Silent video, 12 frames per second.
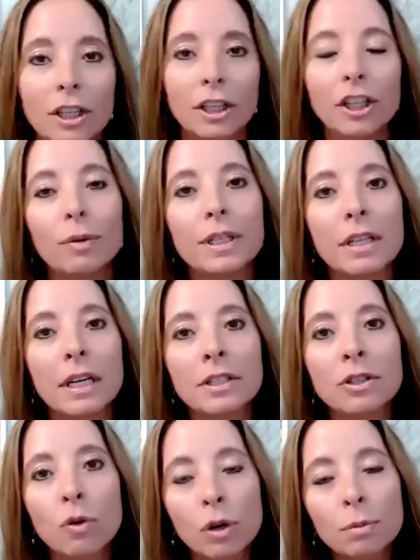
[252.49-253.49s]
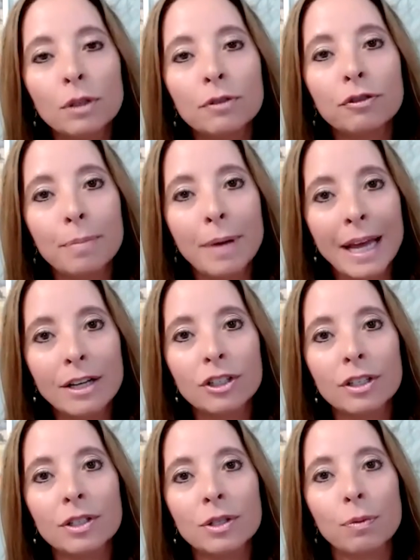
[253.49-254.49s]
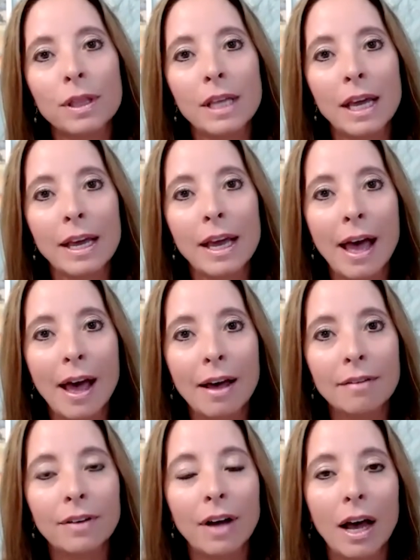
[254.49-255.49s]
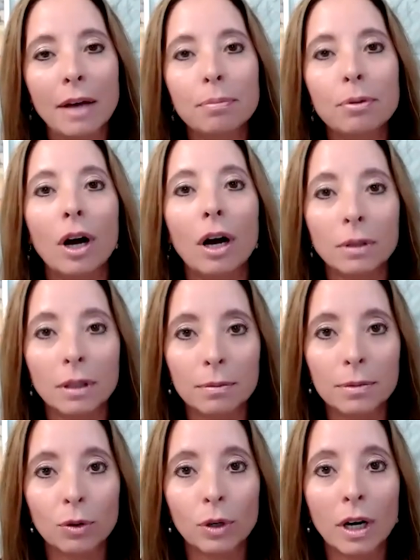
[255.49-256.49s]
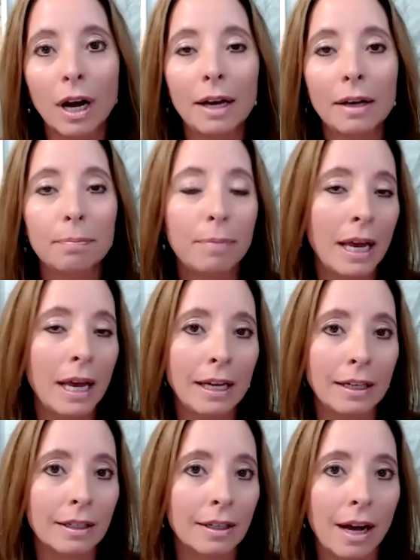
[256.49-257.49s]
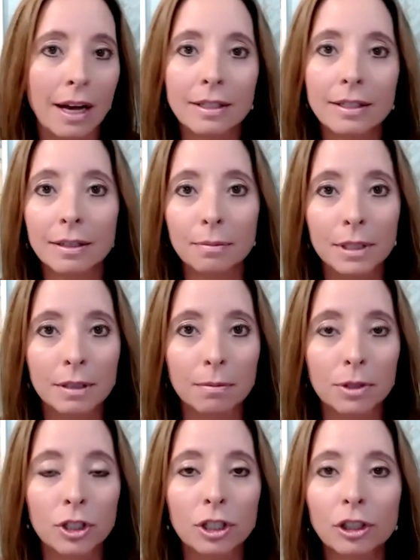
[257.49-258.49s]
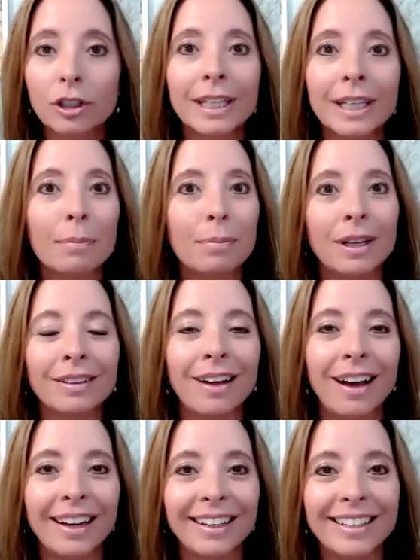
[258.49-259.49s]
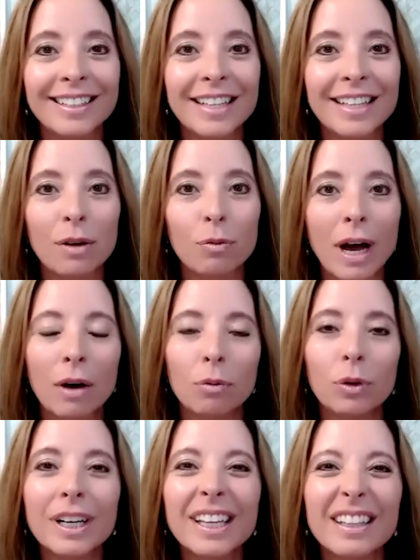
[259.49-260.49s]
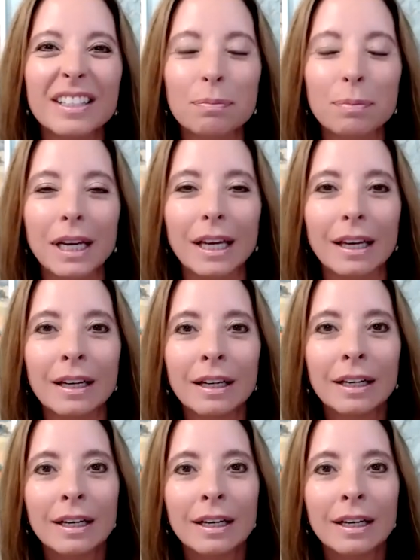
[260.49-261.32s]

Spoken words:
You know, it's normal for patients when they have eye problems or eye pain, eye symptoms, to look it up online and say, wow, what could this be?